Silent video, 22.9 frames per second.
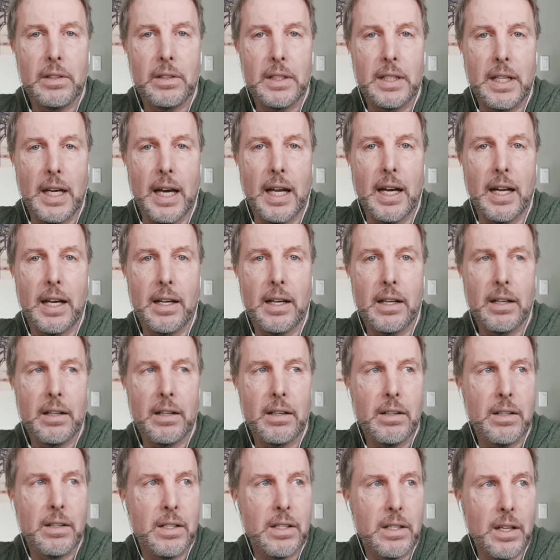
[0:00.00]

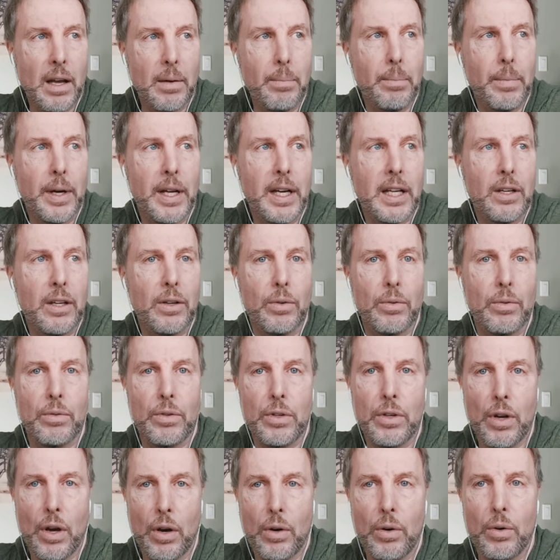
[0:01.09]
getting somebody who
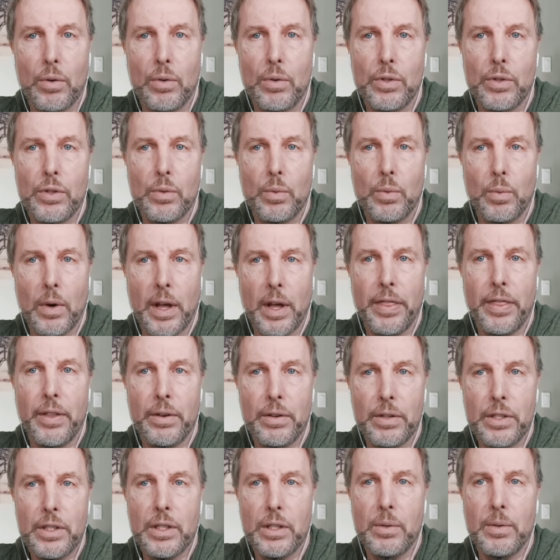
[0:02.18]
knows what they're
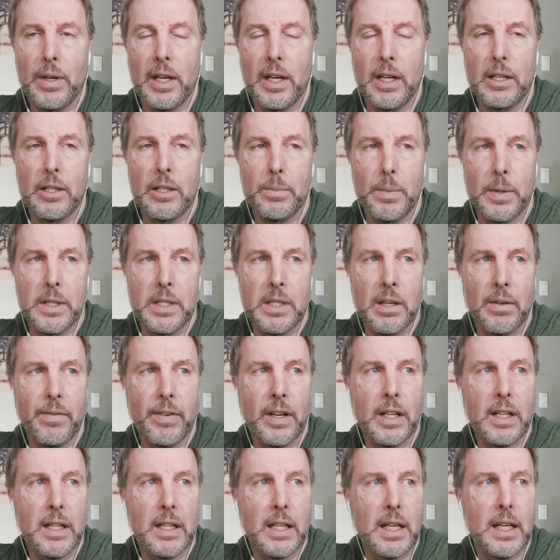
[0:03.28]
doing,
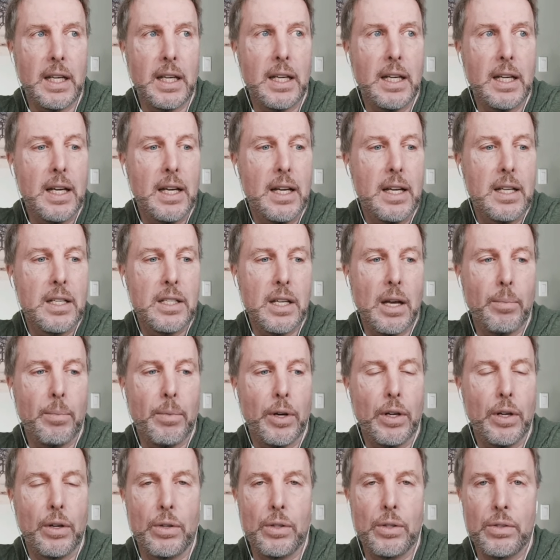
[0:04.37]
specifically
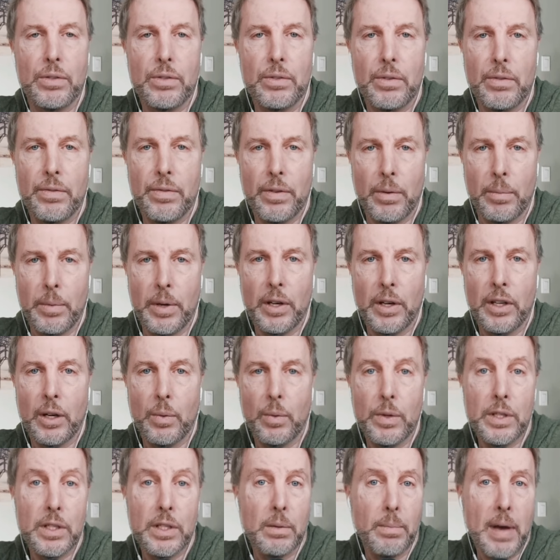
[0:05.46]
someone who's familiar
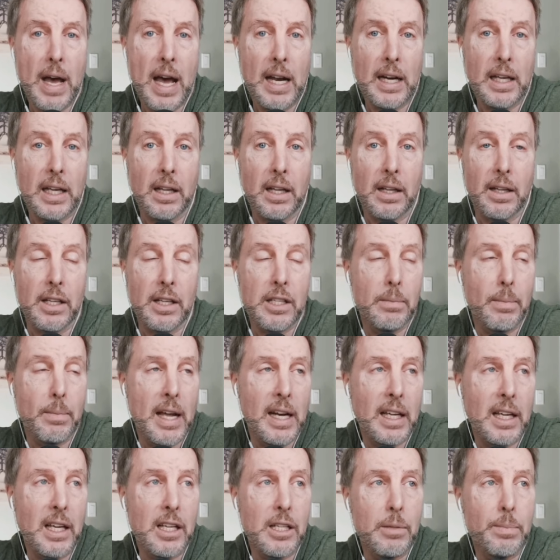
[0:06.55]
with somatic healing,
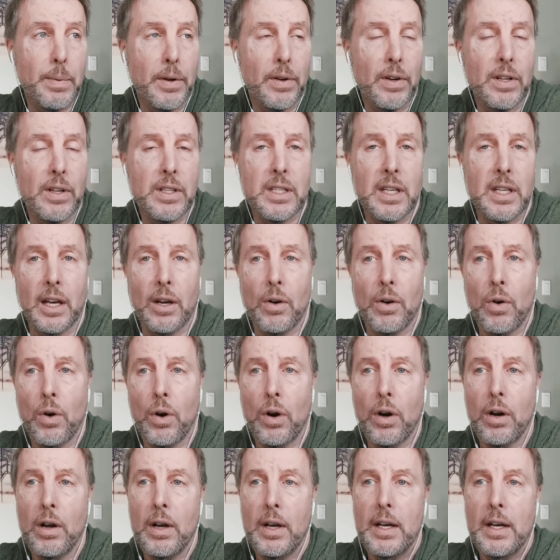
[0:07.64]
somatic experiencing,
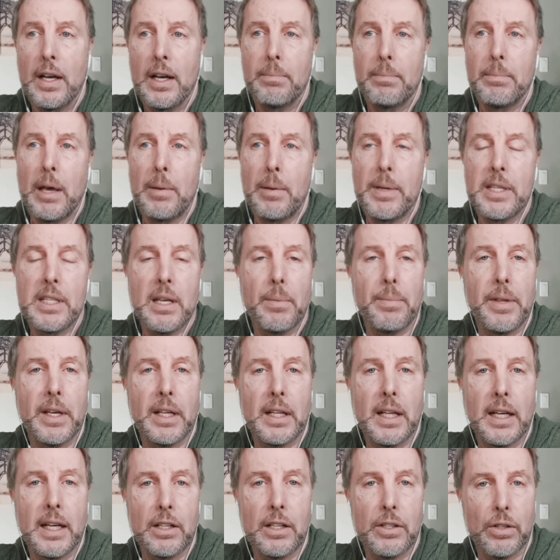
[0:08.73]
or maybe something
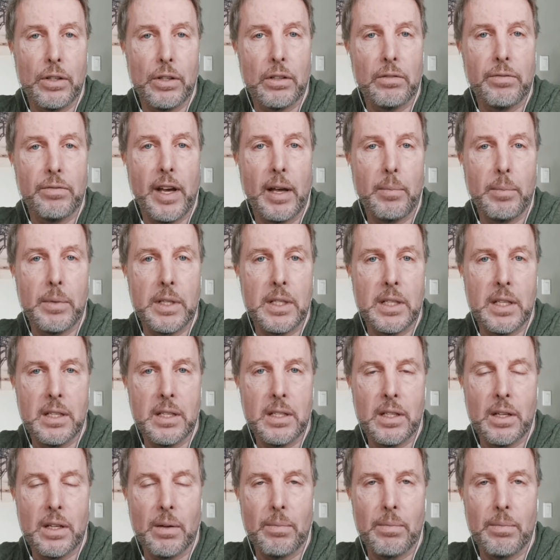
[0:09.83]
like internal family
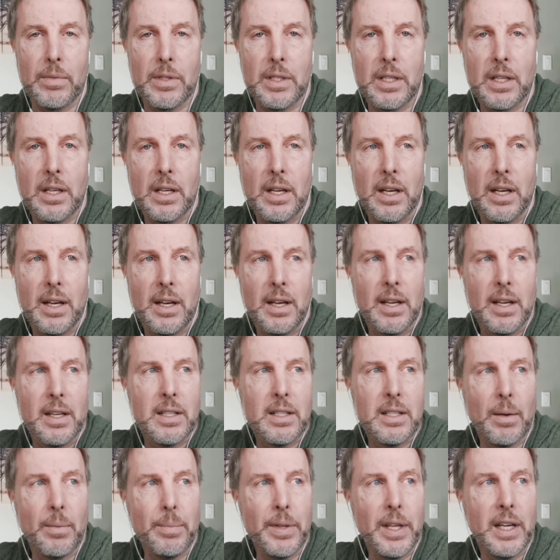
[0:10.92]
systems,
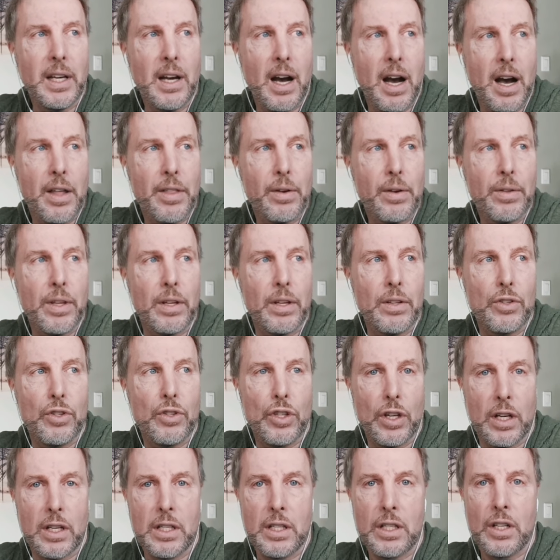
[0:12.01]
something other than
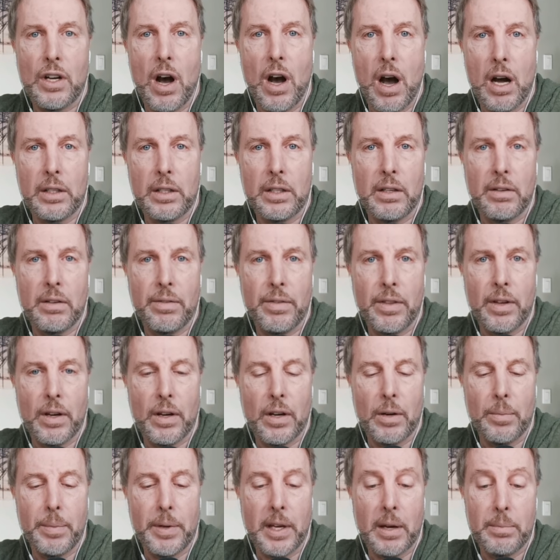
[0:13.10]
just cognitive
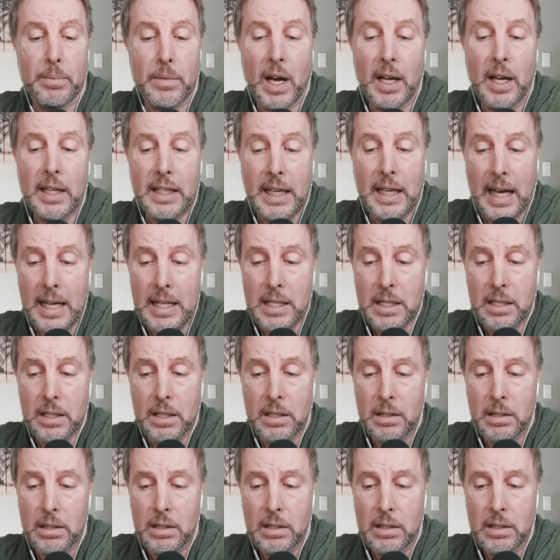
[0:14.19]
therapy. I'm not against
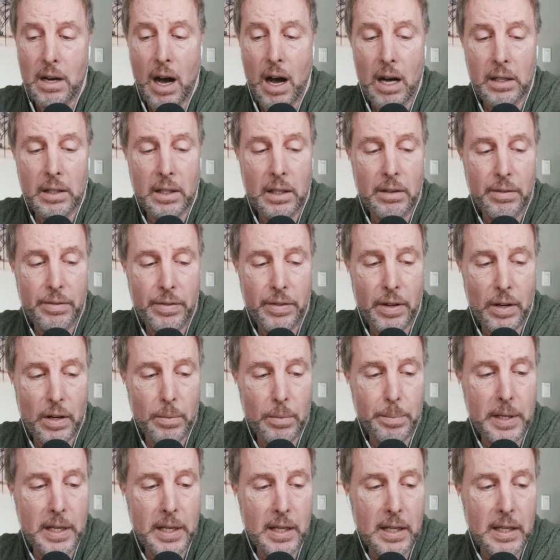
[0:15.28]
cognitive
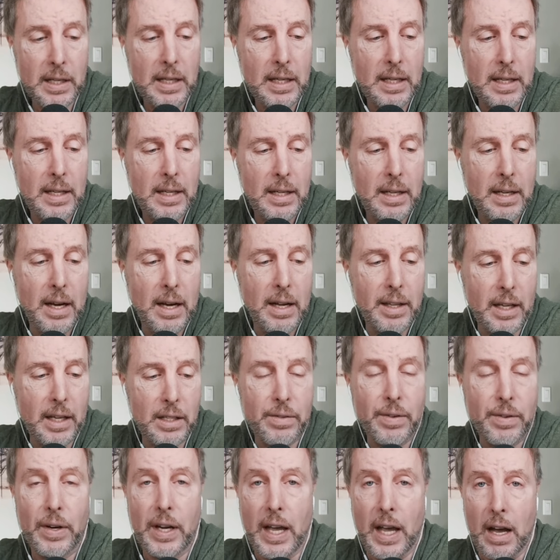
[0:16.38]
therapy, I think it's
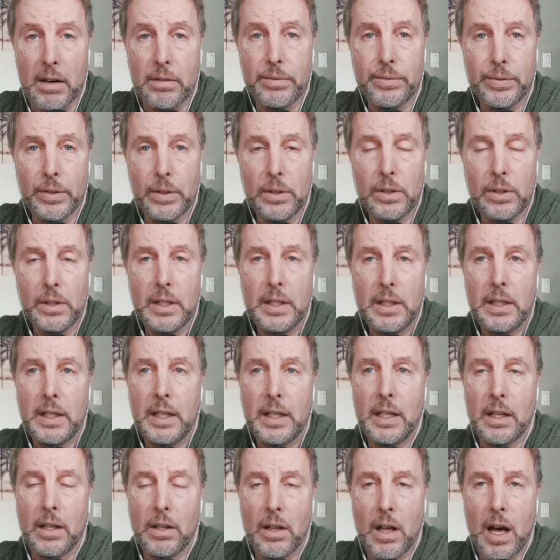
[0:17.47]
very helpful
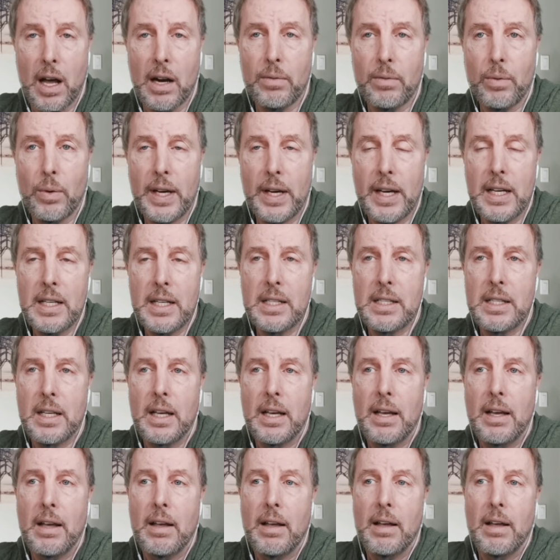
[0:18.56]
in a lot of ways,
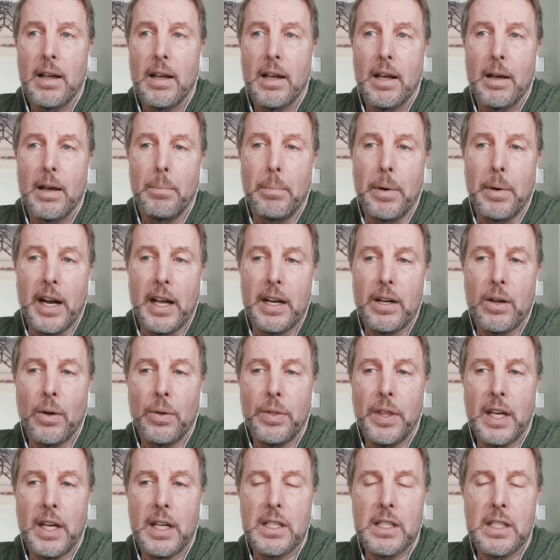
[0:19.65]
but I don't
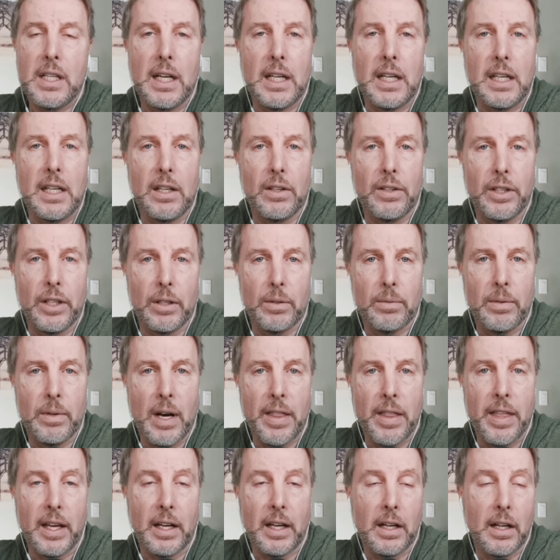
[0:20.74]
think it's going to heal you. I
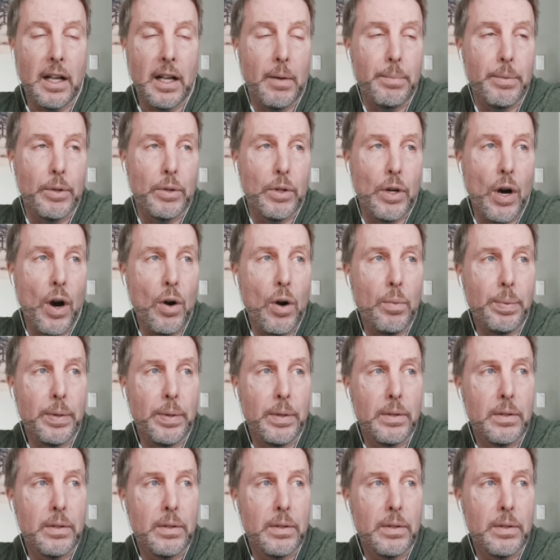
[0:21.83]
think it'll help you cope,